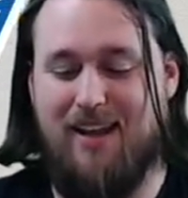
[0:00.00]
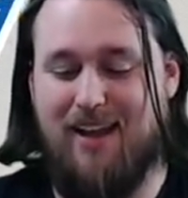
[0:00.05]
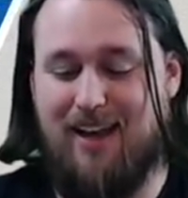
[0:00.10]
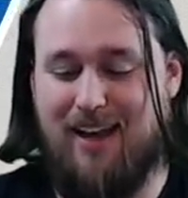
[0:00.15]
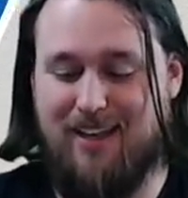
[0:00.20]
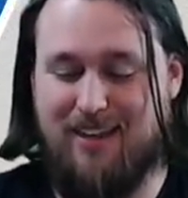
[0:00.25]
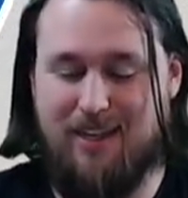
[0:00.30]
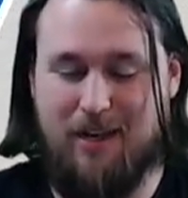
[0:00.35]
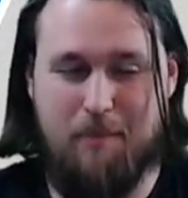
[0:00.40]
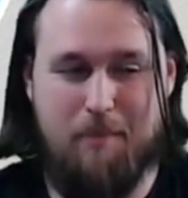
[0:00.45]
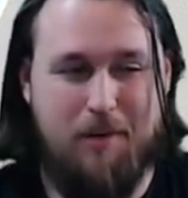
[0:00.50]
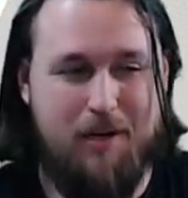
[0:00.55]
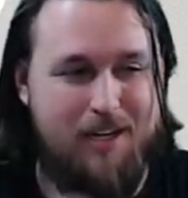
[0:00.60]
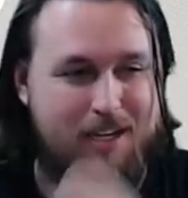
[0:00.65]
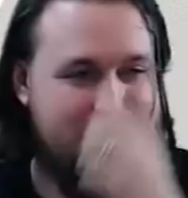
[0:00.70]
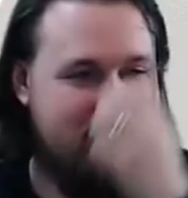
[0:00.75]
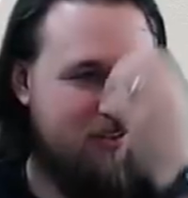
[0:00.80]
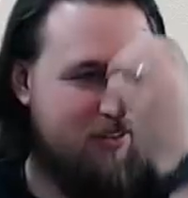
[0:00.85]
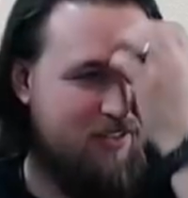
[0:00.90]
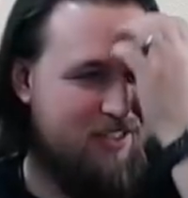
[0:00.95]
I think Buddy
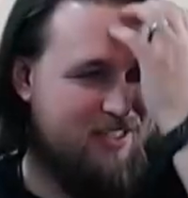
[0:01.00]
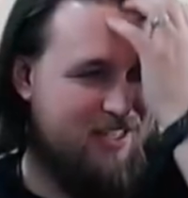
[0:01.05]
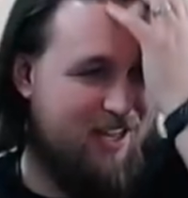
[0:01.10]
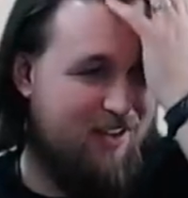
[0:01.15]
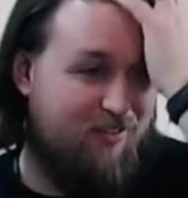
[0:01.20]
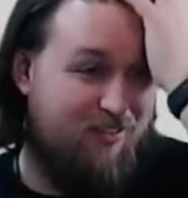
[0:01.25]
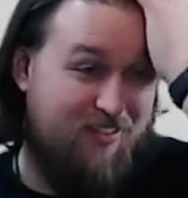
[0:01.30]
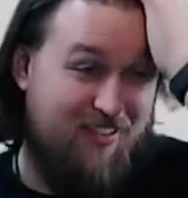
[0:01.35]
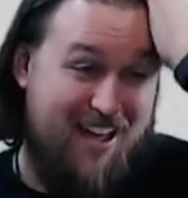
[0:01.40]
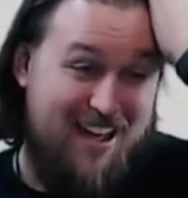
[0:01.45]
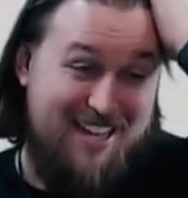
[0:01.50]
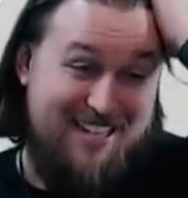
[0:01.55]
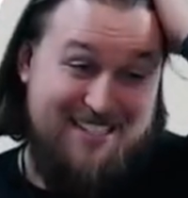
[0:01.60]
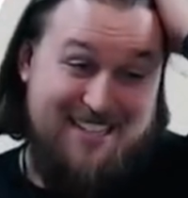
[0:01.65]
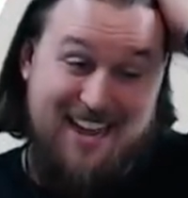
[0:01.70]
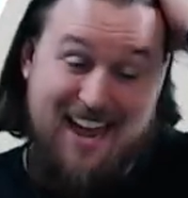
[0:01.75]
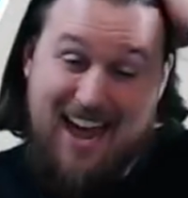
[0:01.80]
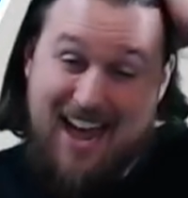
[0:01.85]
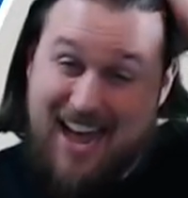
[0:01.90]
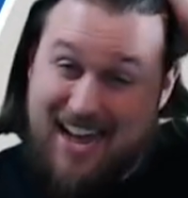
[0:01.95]
Hield is a
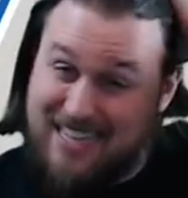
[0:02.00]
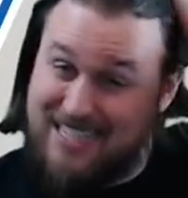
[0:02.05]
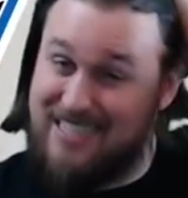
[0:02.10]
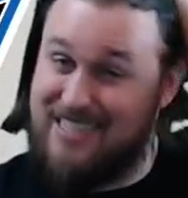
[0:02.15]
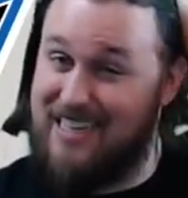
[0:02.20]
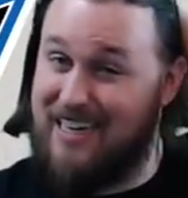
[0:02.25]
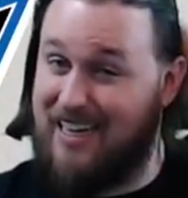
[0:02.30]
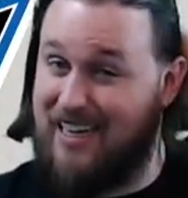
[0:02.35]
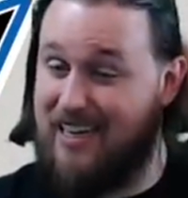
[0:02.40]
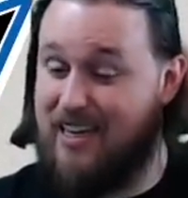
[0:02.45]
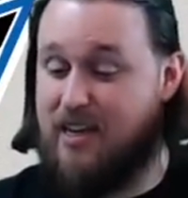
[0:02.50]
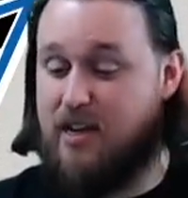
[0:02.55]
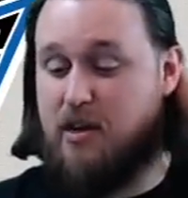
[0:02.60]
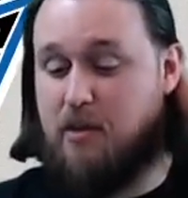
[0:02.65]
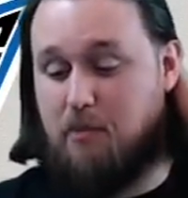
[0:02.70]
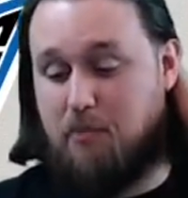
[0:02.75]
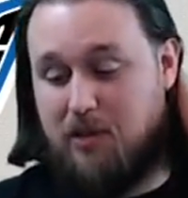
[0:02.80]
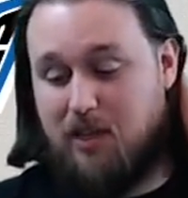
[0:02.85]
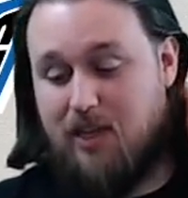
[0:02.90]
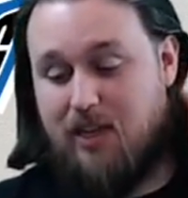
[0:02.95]
fantastic
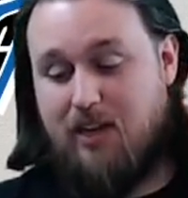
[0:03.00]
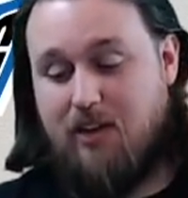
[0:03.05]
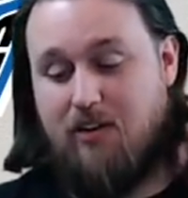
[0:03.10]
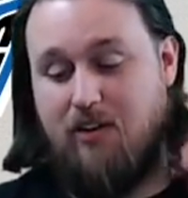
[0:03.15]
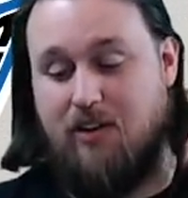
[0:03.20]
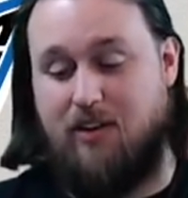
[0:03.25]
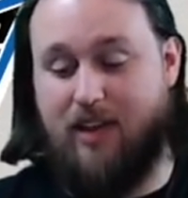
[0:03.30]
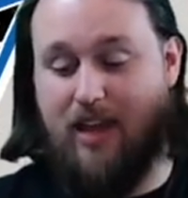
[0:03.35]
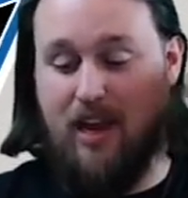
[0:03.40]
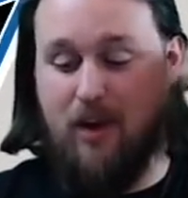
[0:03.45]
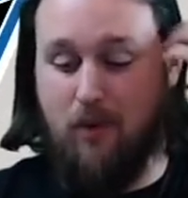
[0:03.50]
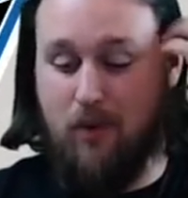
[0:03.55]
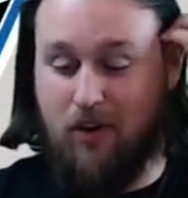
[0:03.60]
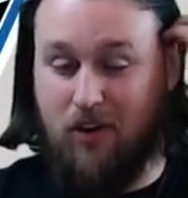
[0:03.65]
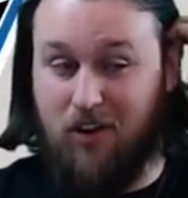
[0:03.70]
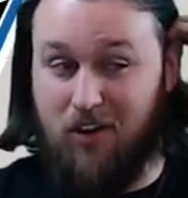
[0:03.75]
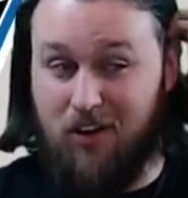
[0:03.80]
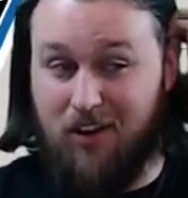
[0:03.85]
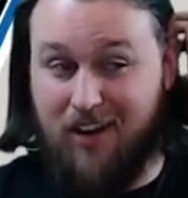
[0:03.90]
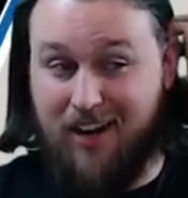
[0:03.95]
player in that
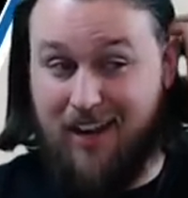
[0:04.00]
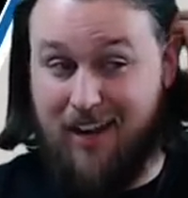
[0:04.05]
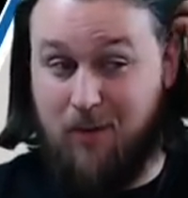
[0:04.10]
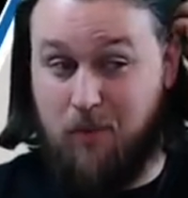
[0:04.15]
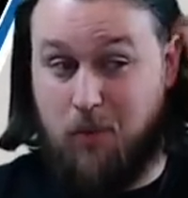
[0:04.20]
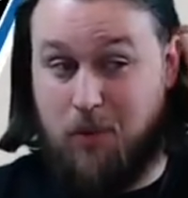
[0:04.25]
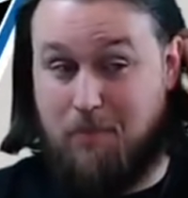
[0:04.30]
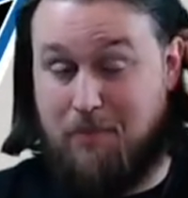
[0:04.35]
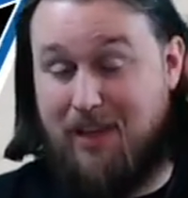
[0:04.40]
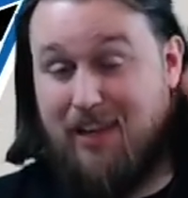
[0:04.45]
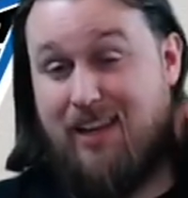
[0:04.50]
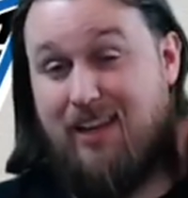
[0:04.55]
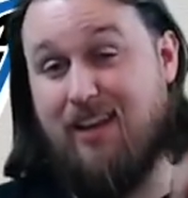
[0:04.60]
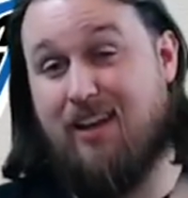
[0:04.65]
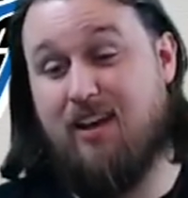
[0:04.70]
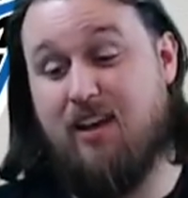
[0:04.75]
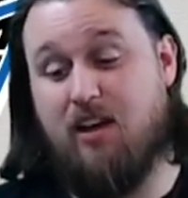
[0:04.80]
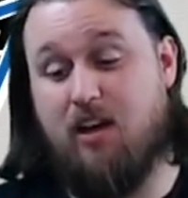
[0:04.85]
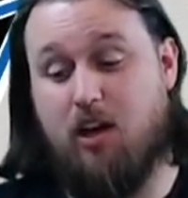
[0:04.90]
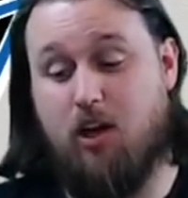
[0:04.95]
regard and would be
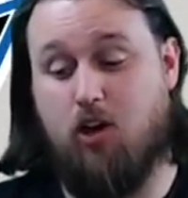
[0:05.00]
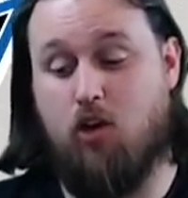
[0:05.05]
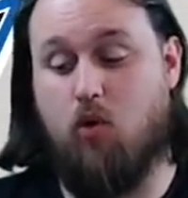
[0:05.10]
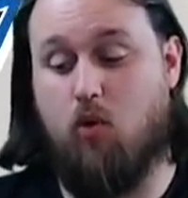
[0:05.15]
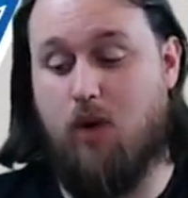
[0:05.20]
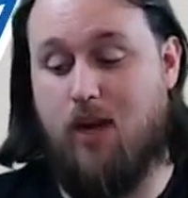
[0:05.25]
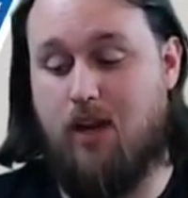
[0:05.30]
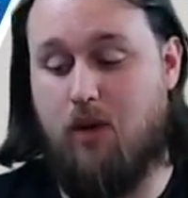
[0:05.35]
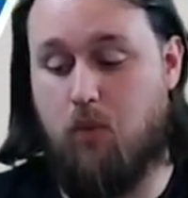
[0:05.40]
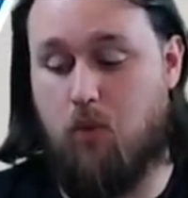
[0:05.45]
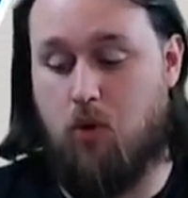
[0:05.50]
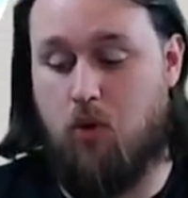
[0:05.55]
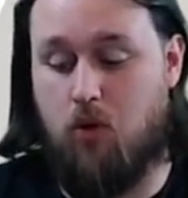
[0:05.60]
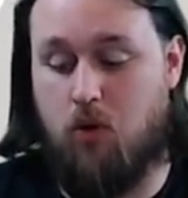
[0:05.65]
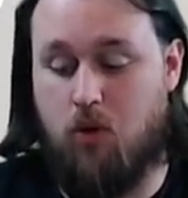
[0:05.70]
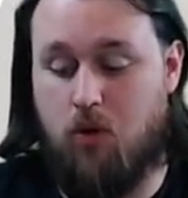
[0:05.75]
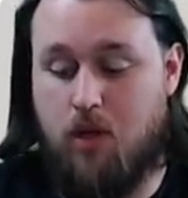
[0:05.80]
a great role.